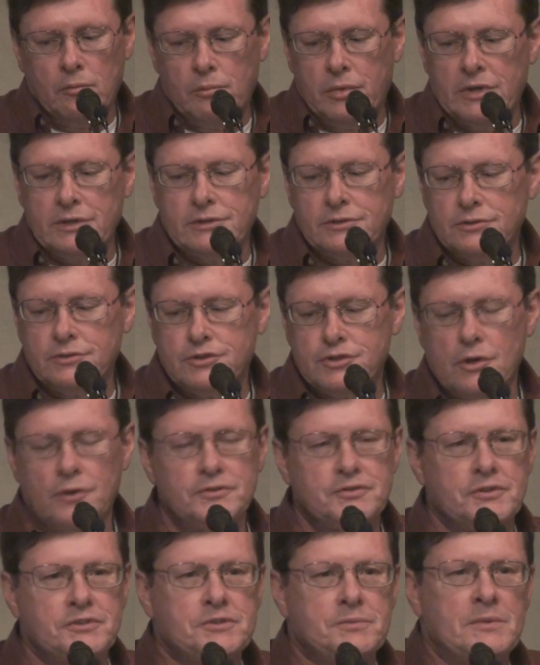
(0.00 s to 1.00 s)
But
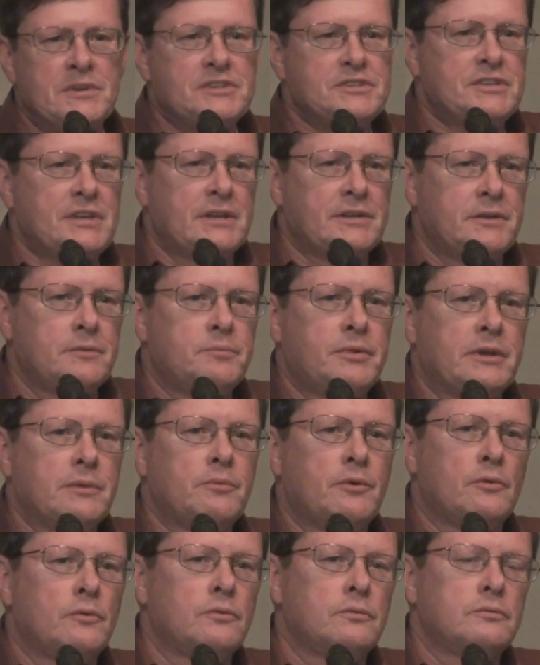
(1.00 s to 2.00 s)
Joseph Smith said that
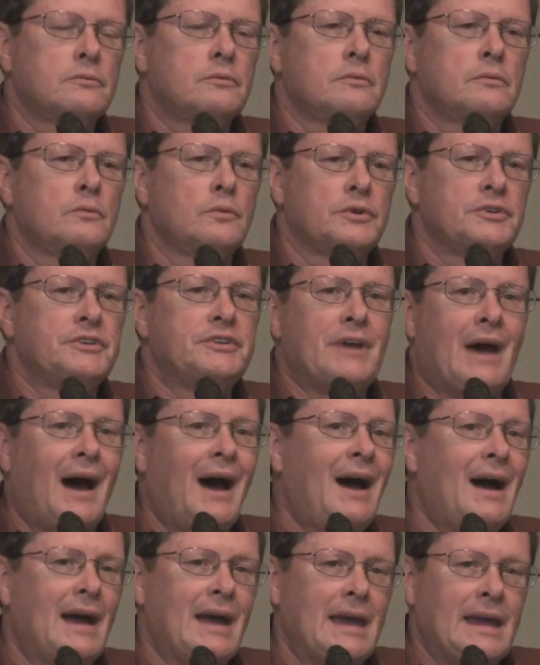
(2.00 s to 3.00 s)
people would
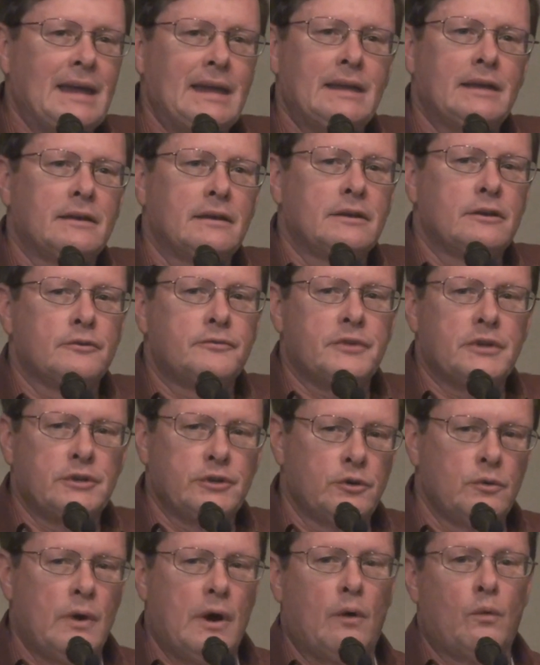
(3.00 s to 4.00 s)
die if they
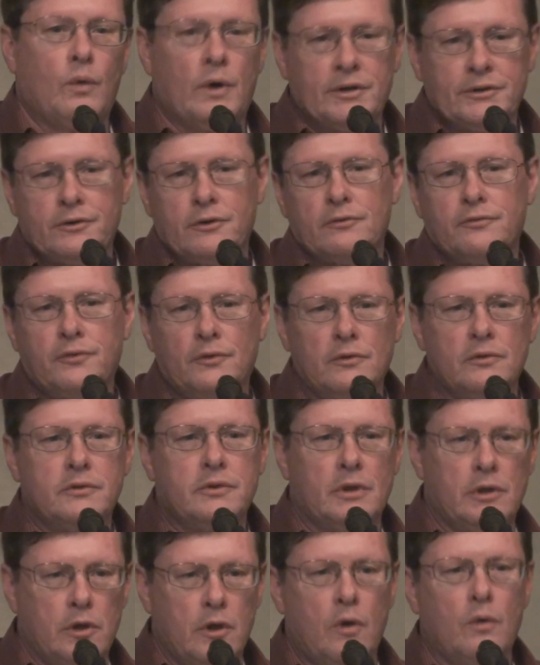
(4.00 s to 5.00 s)
knew how wonderful
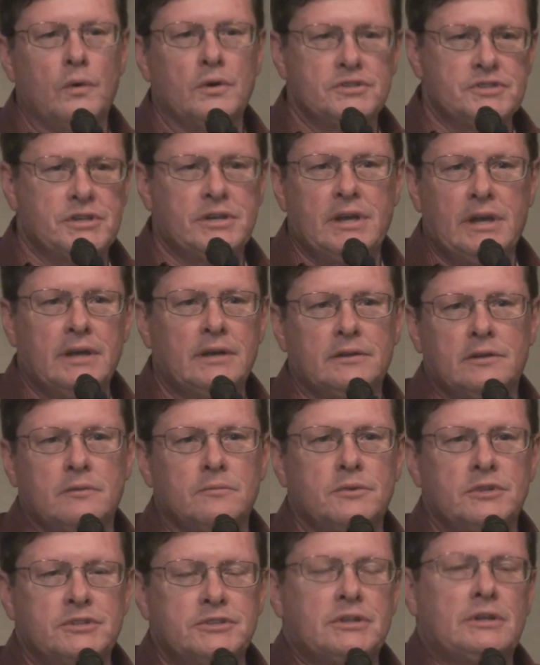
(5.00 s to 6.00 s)
the lowest
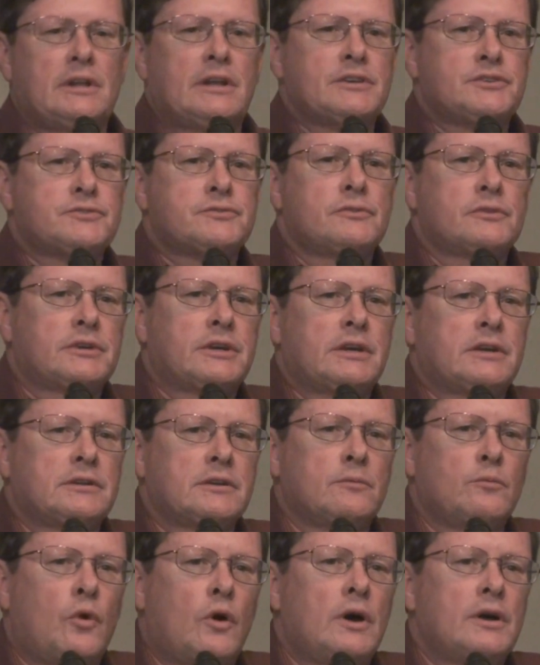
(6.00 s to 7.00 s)
kingdom, the telestial
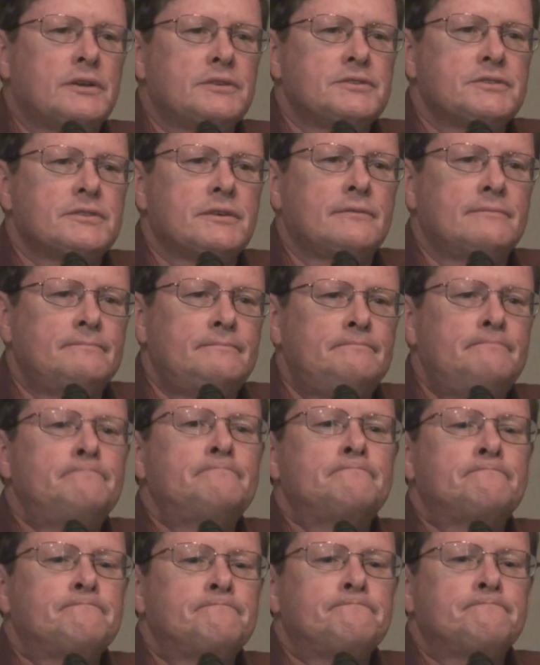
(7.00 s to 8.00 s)
kingdom, was.
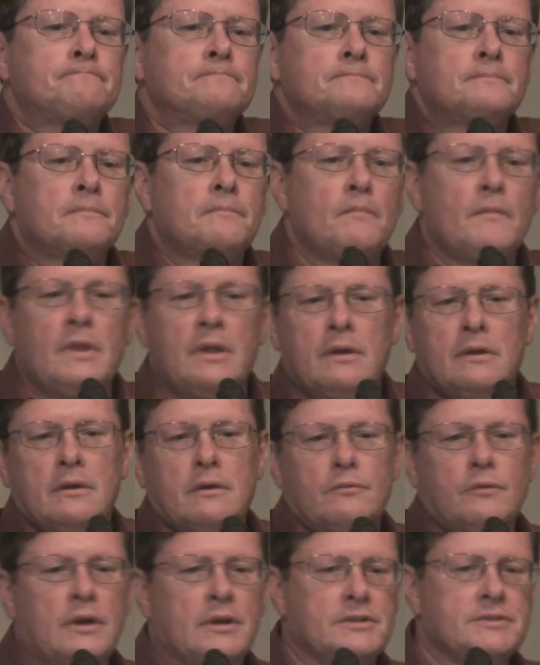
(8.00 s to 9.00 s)

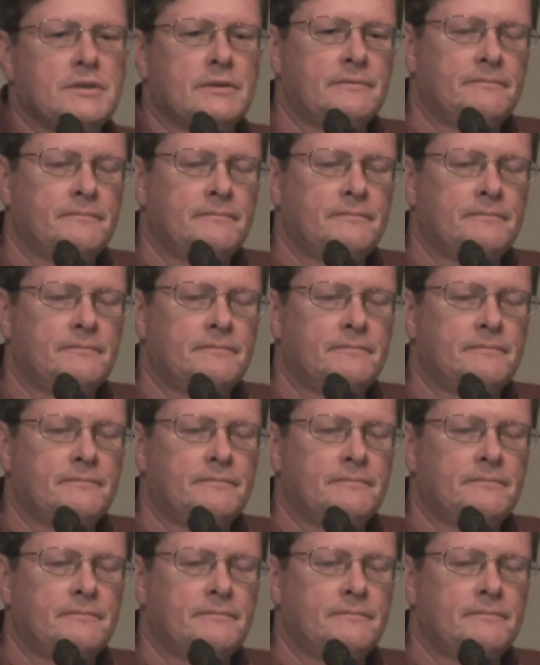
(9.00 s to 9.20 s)
Russ.